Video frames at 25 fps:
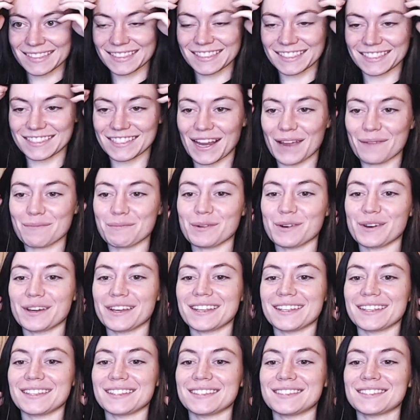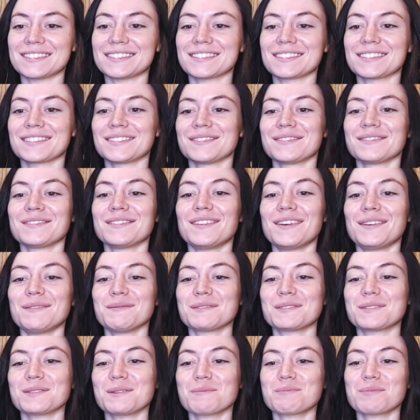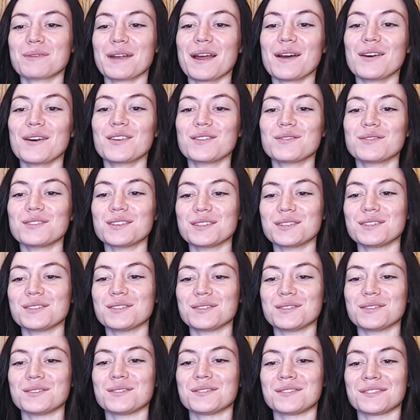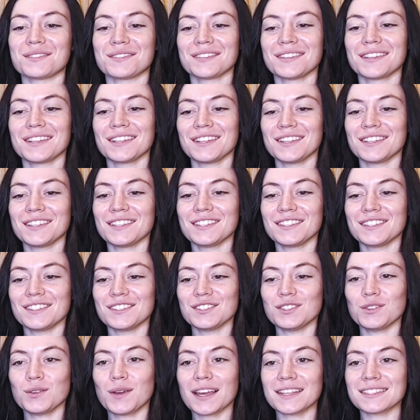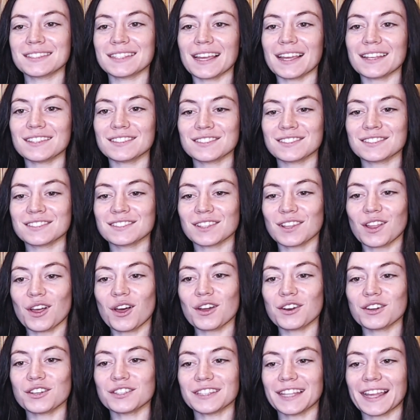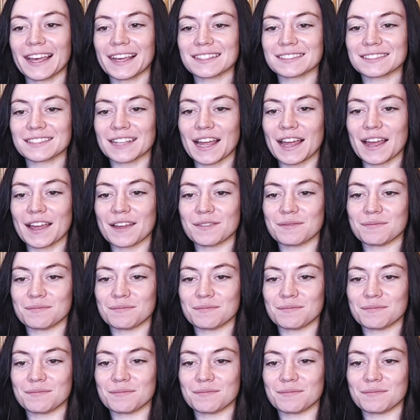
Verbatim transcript: Good job, boys. I'm so proud of you. You guys got slaughtered last time,